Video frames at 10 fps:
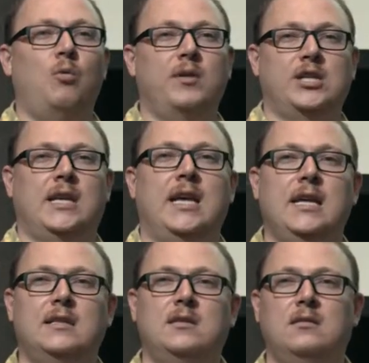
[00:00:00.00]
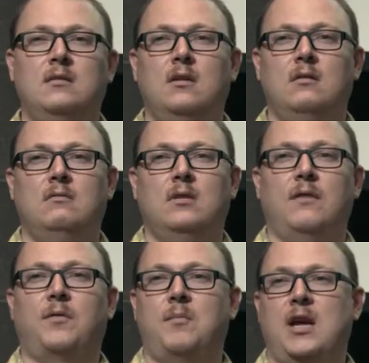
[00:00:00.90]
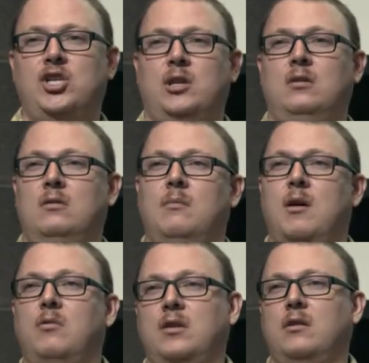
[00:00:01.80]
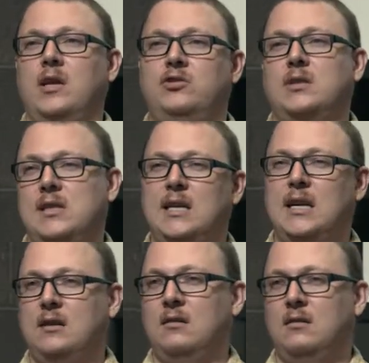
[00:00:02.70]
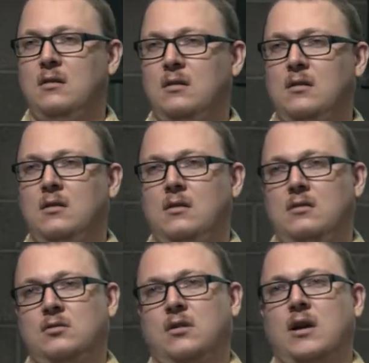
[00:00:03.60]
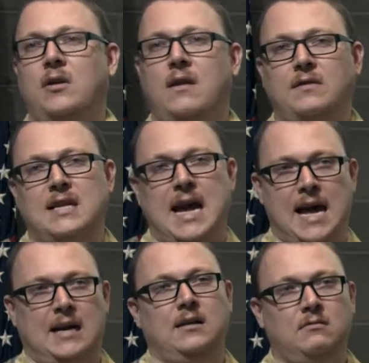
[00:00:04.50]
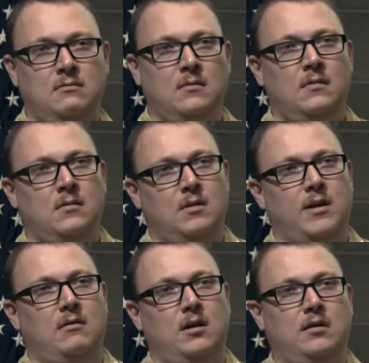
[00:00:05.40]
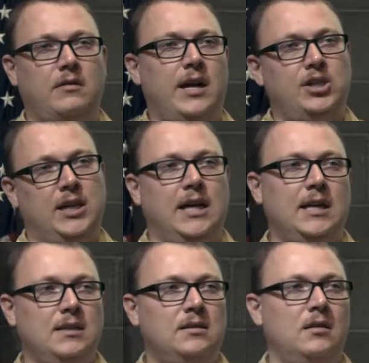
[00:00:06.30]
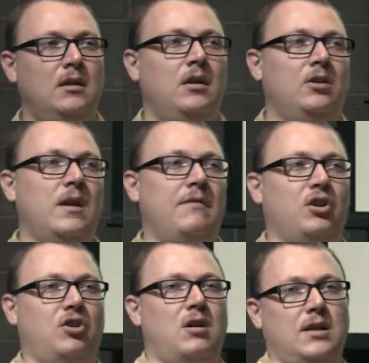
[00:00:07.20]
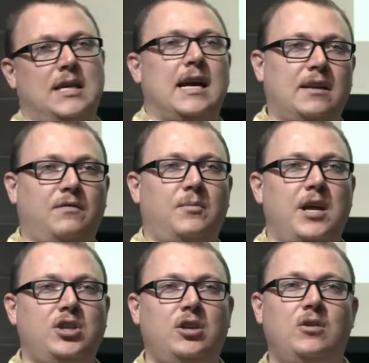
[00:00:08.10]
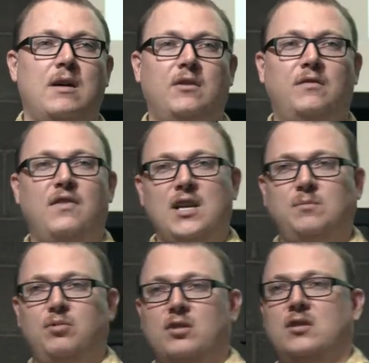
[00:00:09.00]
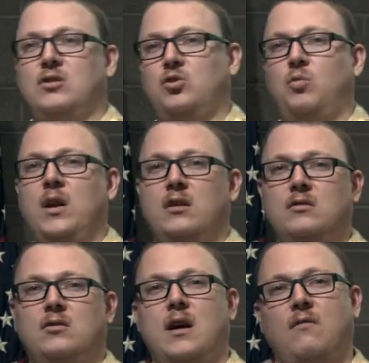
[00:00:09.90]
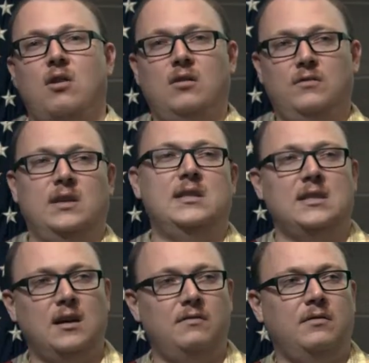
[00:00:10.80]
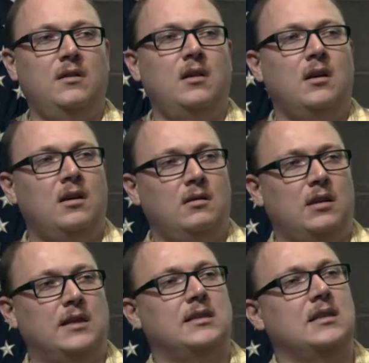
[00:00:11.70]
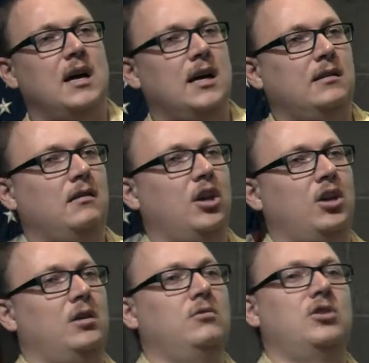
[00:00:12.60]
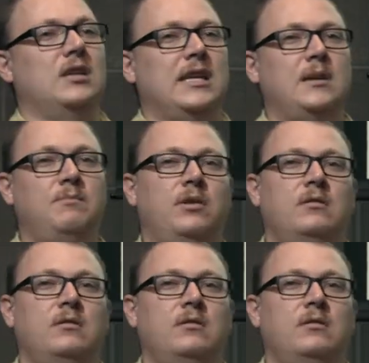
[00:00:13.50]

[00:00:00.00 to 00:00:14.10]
bunch of kids information about what they're interested in. So now you have data about underage kids. You have their contact information. You have their Facebooks, their Twitters. You have all of this stuff. It's not a huge leap